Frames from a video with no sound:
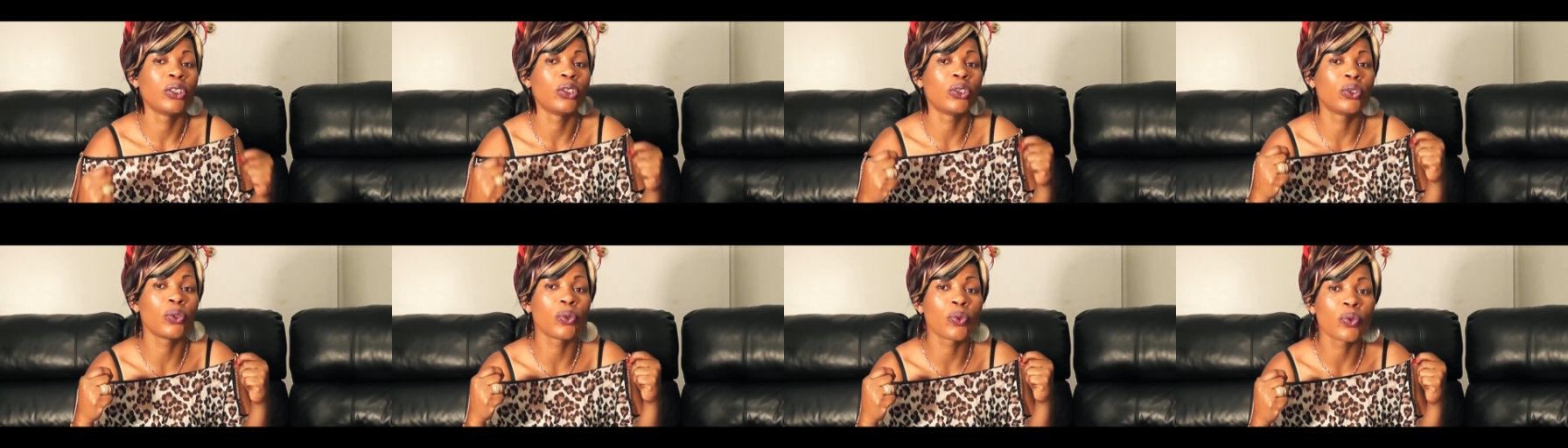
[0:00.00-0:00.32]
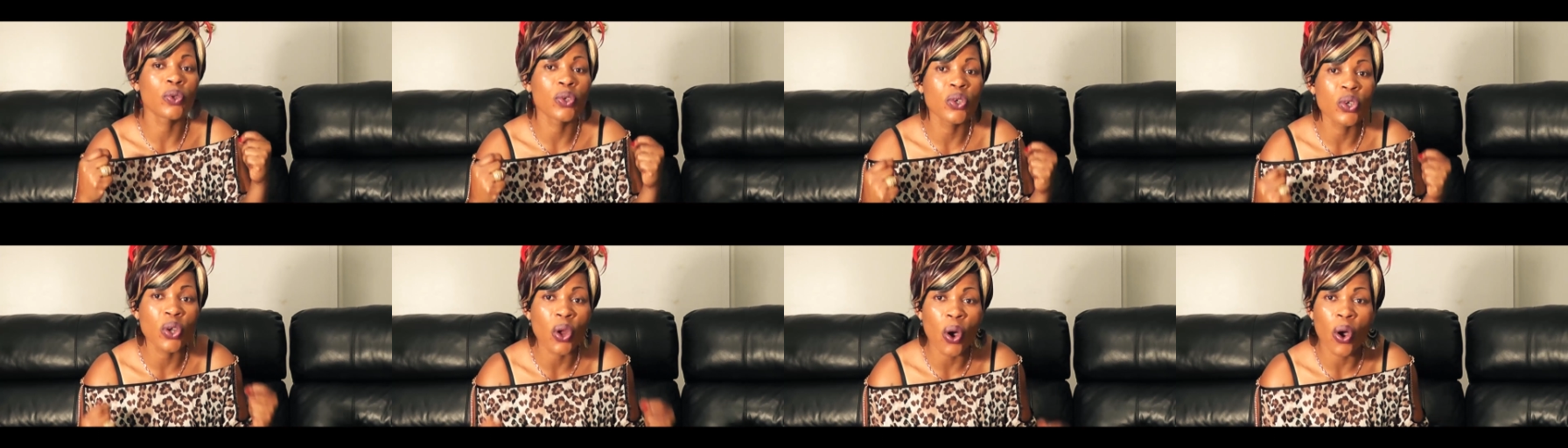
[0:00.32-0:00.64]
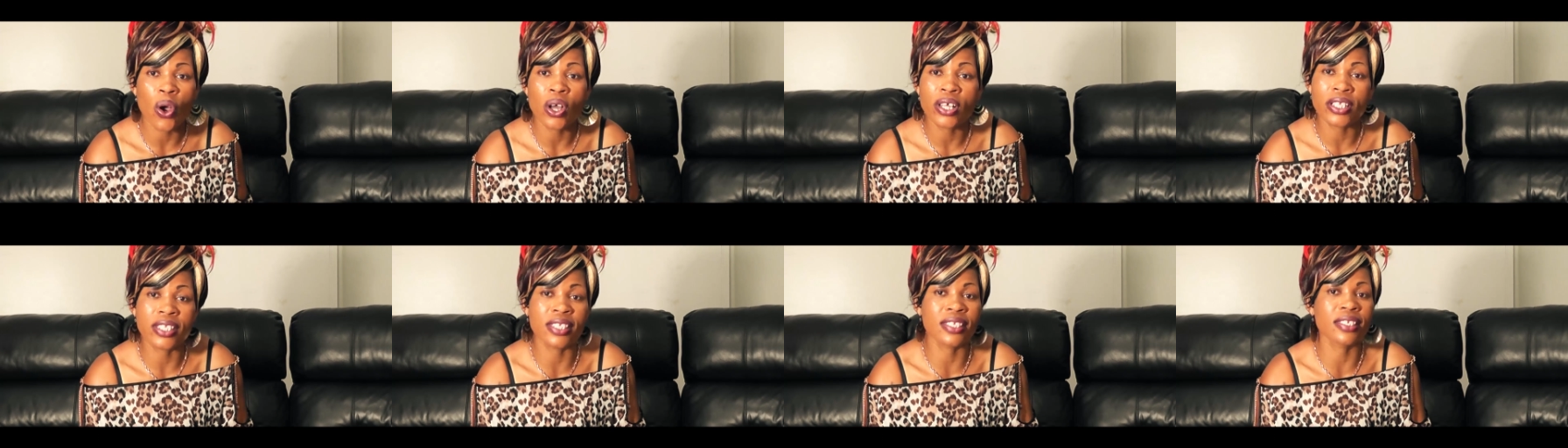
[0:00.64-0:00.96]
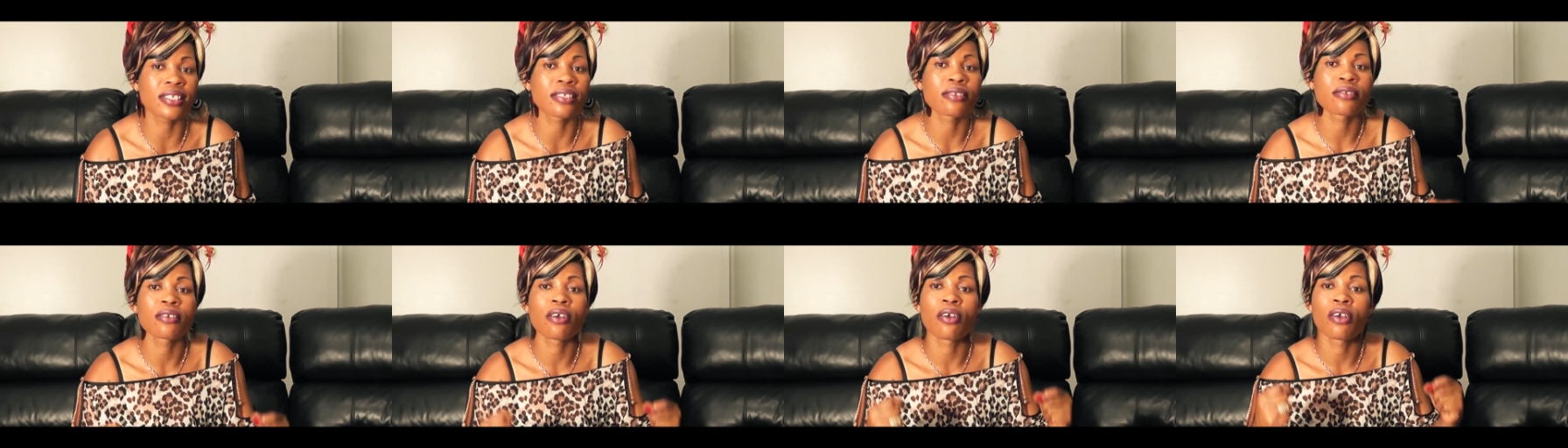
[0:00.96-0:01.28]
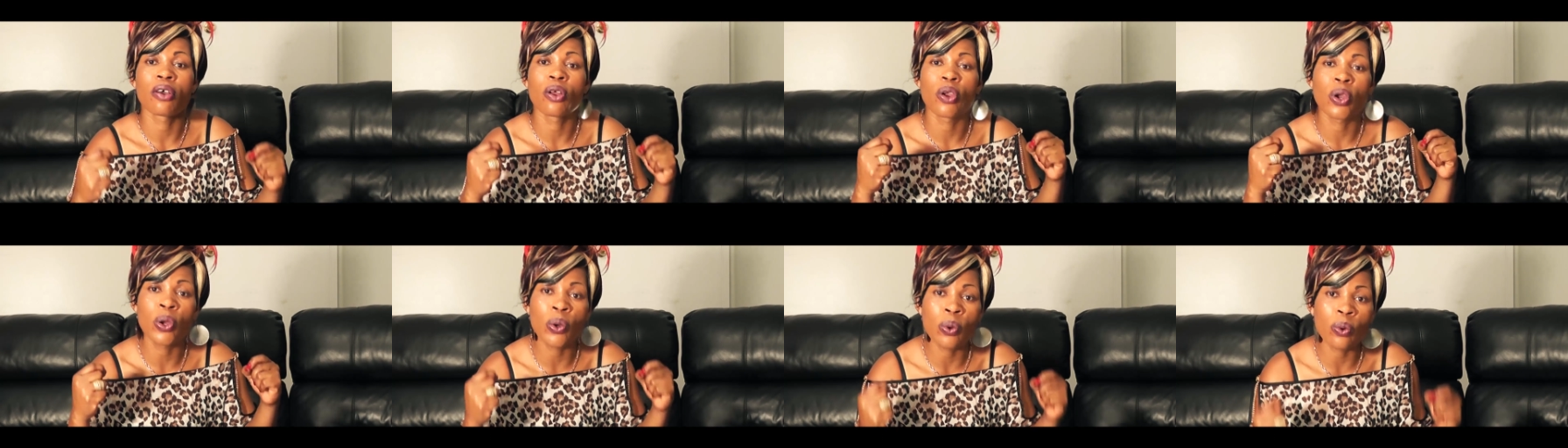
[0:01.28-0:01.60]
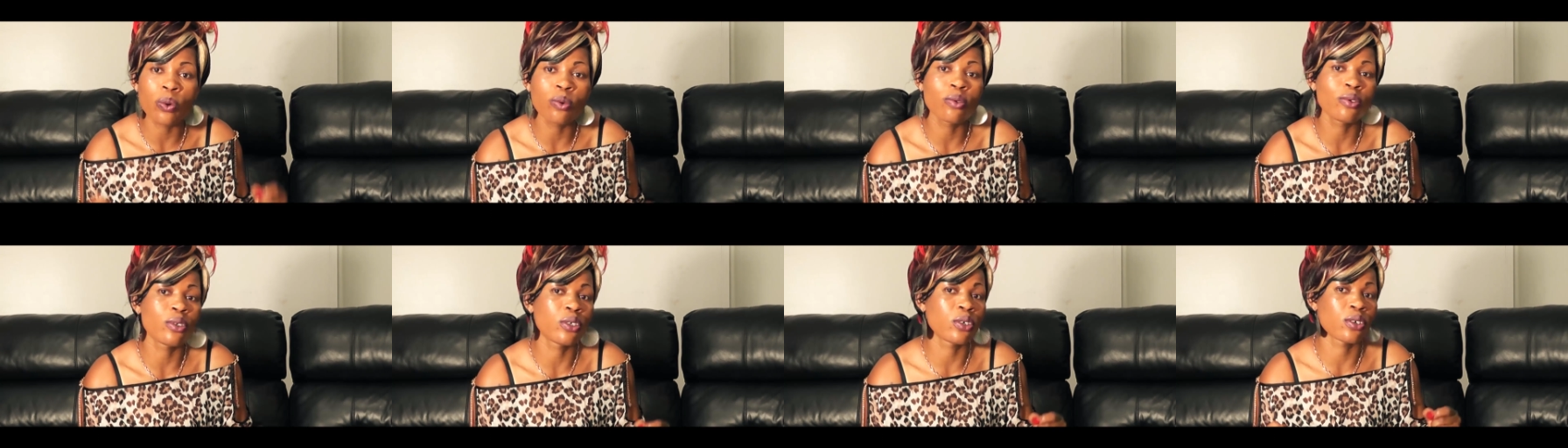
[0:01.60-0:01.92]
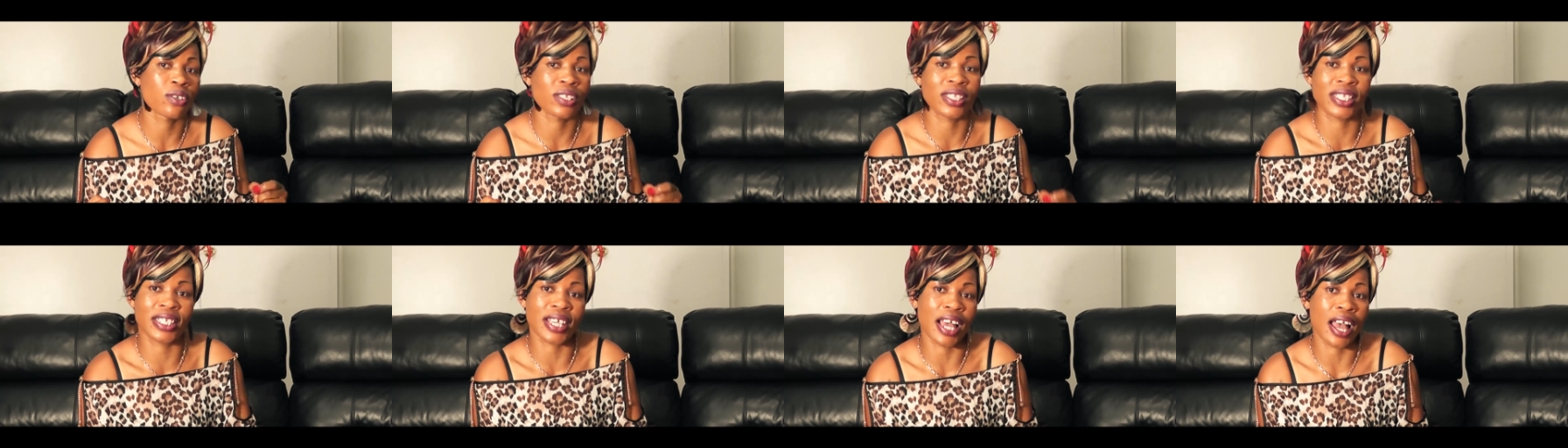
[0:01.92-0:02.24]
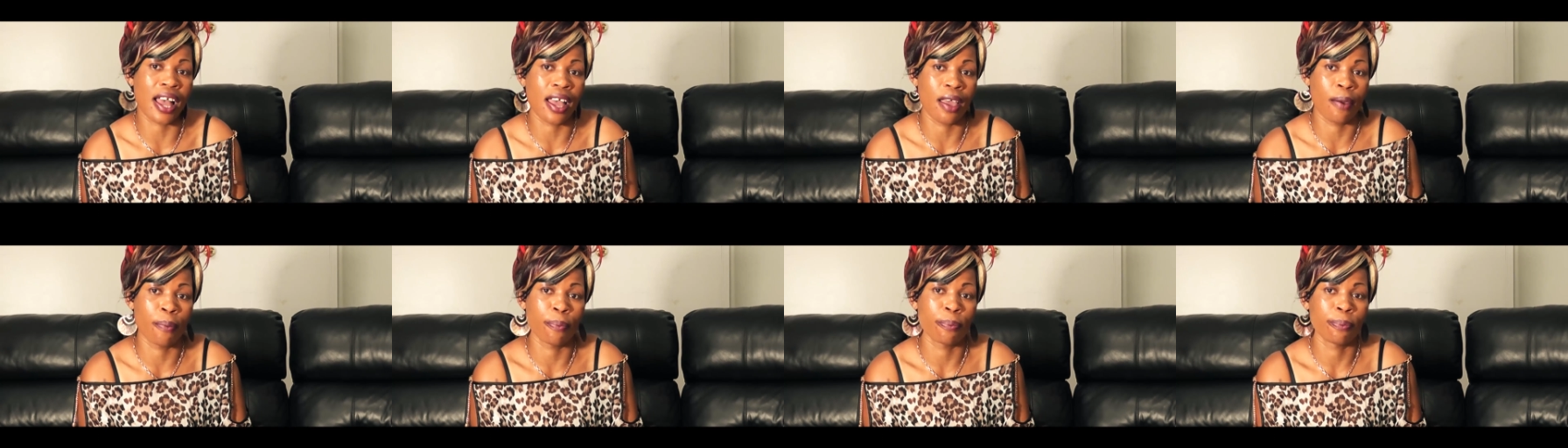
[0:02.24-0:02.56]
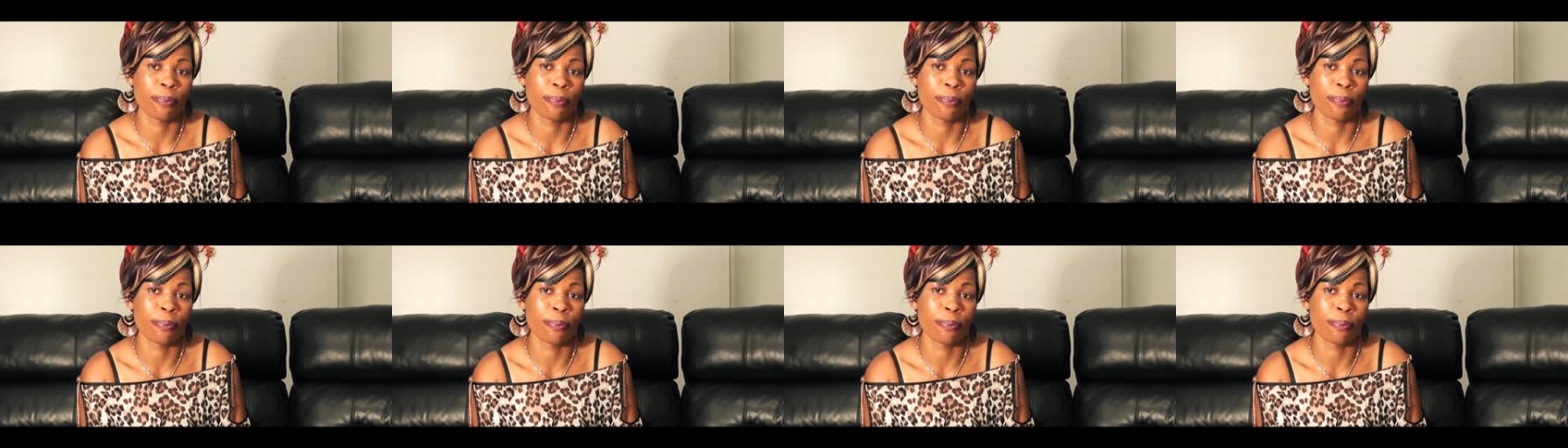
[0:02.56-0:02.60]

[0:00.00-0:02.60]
Do not lose your time.